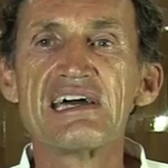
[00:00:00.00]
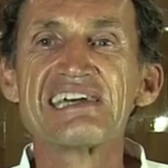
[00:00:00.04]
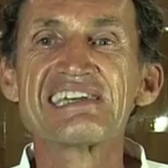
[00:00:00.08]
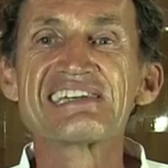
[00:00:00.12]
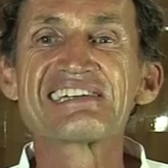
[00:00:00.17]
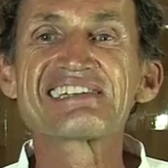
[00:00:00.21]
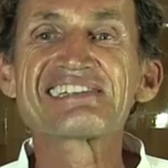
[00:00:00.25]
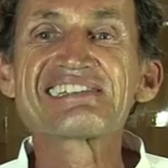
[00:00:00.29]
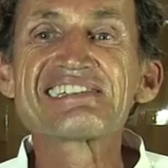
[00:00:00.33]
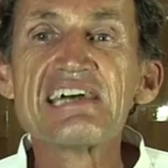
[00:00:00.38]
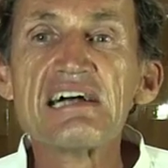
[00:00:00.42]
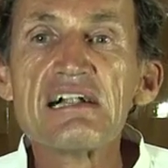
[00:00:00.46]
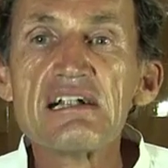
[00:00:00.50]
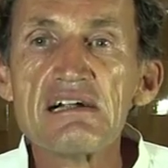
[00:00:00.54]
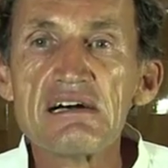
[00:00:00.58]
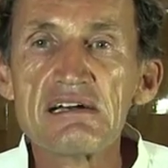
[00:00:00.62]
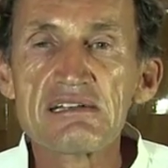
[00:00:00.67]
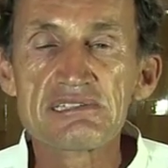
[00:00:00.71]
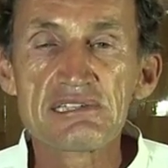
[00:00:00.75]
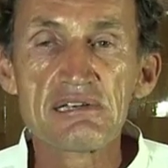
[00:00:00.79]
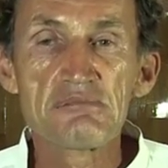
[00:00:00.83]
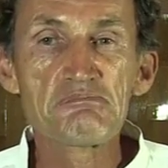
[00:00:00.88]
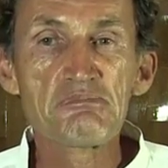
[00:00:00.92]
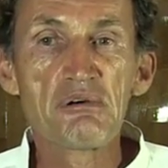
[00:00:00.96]
Still,
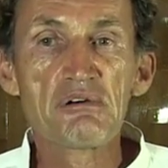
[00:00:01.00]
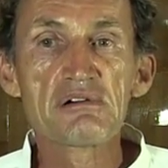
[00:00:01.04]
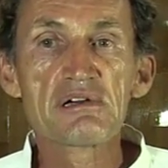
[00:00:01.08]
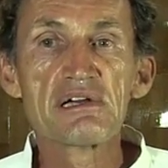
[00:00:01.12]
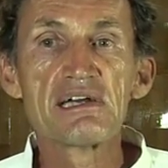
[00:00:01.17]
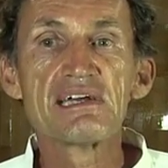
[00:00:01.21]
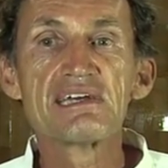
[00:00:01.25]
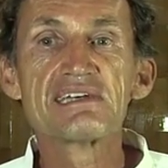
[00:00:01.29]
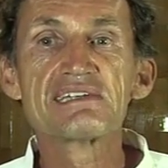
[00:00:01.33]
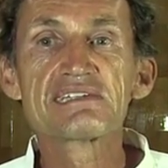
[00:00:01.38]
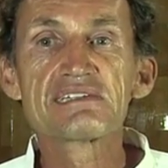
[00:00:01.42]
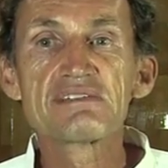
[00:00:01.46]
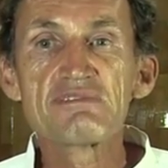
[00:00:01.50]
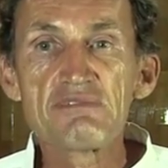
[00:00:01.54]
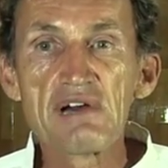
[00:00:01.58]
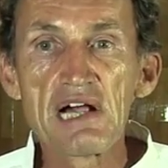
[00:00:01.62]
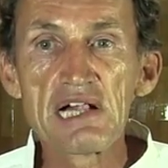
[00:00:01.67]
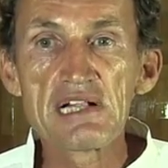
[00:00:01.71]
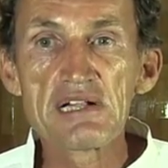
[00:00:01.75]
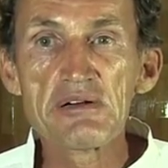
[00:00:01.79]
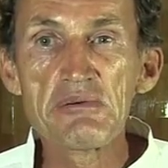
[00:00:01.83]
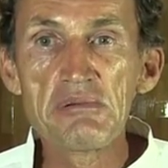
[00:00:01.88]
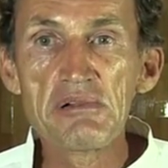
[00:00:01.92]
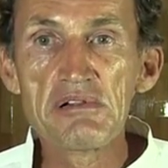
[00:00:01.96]
the book is
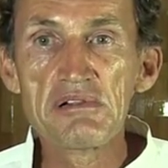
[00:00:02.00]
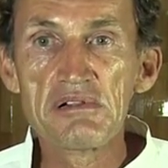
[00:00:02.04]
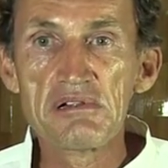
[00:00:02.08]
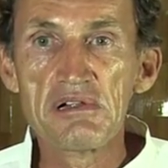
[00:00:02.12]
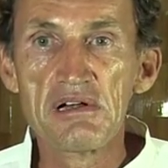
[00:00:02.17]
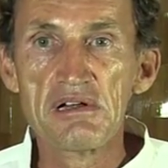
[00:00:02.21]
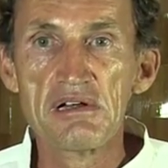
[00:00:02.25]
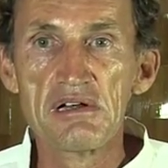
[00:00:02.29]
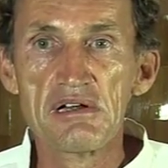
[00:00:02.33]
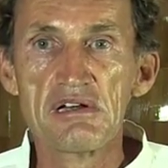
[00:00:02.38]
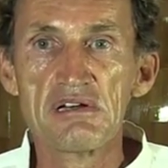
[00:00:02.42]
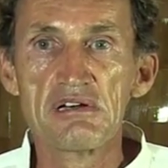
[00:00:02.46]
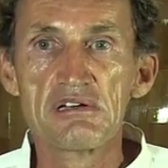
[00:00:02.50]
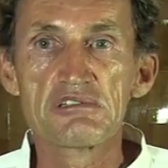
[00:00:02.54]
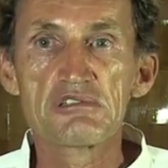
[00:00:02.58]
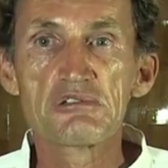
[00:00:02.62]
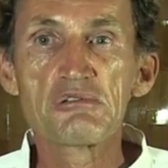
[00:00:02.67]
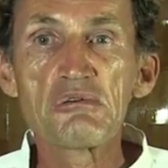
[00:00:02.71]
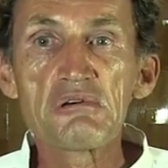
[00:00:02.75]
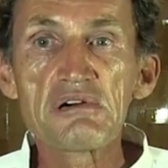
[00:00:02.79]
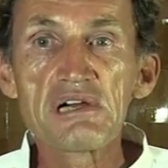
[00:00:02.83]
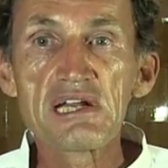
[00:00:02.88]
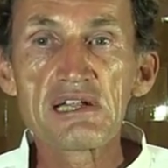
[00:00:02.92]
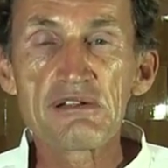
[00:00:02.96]
valuable
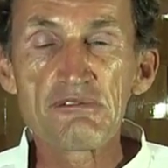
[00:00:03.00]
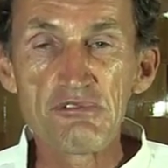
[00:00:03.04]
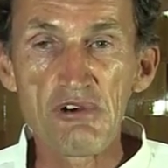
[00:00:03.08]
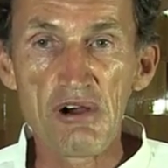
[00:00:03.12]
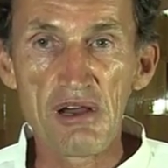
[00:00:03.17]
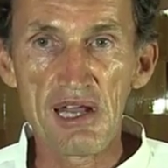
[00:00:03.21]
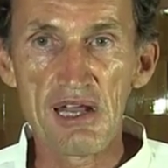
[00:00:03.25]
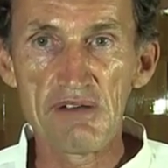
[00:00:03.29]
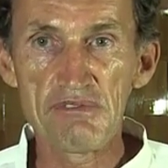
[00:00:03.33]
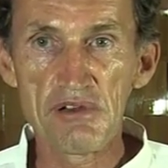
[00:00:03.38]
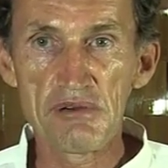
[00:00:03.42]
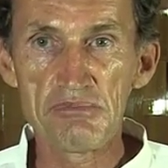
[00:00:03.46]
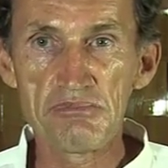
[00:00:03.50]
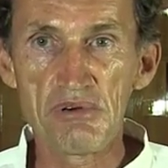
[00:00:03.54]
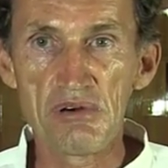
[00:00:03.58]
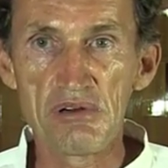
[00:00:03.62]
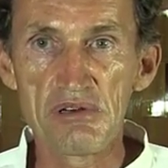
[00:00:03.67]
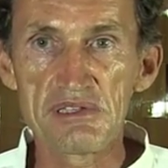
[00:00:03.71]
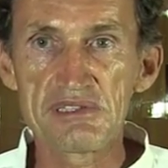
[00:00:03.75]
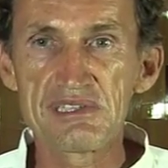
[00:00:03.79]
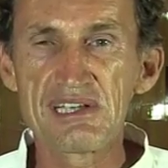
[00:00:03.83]
to read for everybody.